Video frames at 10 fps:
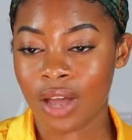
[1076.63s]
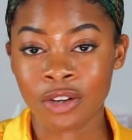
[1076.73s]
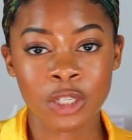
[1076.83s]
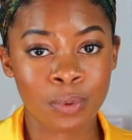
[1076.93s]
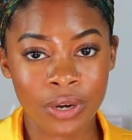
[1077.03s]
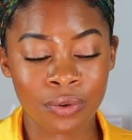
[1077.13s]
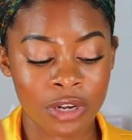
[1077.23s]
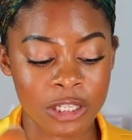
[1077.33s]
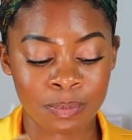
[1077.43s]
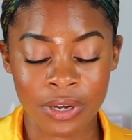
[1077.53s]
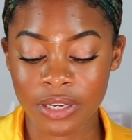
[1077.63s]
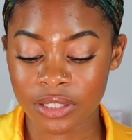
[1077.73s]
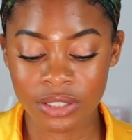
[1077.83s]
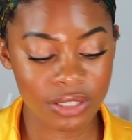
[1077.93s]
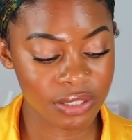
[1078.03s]
I just put it on a
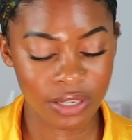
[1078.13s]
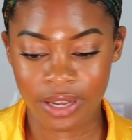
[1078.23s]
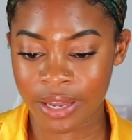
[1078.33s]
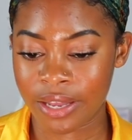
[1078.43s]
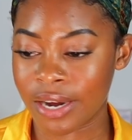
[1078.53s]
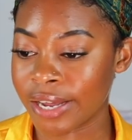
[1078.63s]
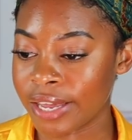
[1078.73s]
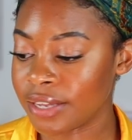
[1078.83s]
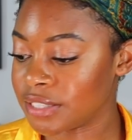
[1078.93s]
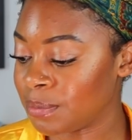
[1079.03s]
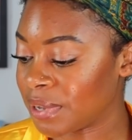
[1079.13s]
sponge, and I can't see